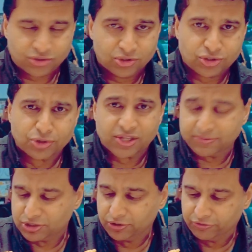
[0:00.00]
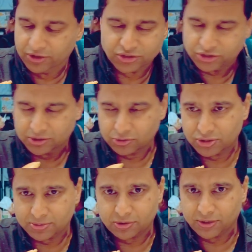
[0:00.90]
There's no substitute for this
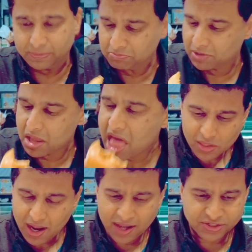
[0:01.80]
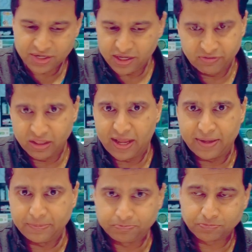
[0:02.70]
Krispy Kreme. As a native
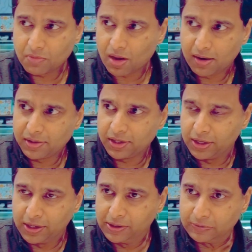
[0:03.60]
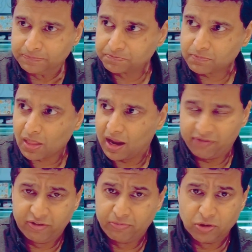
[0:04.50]
Atlantan, you know,
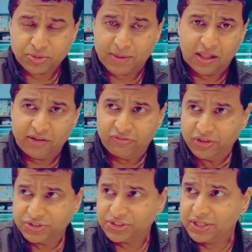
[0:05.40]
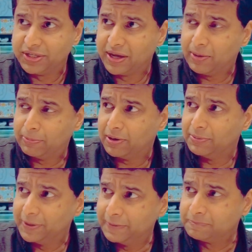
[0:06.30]
I've lived most of my life in this city now,
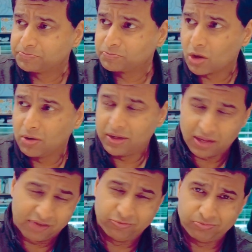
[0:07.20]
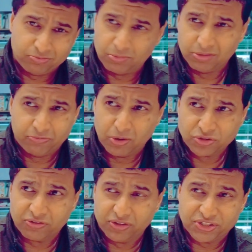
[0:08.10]
probably. I've lived
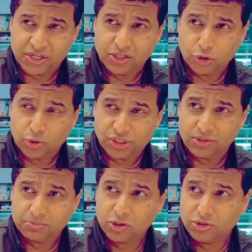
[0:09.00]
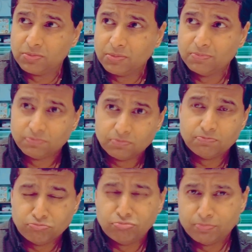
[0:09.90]
most of it in the state of Georgia, a good
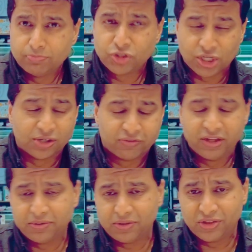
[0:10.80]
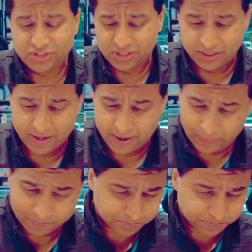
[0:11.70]
chunk of it in this city now.